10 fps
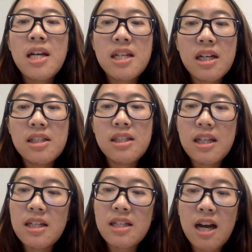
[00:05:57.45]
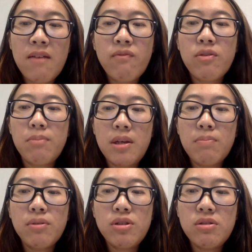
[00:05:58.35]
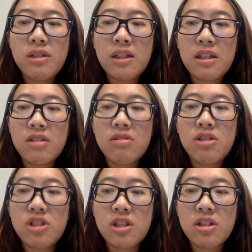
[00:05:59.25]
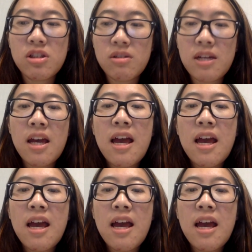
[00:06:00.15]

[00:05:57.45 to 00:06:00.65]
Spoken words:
does take time for people using it to adjust to it,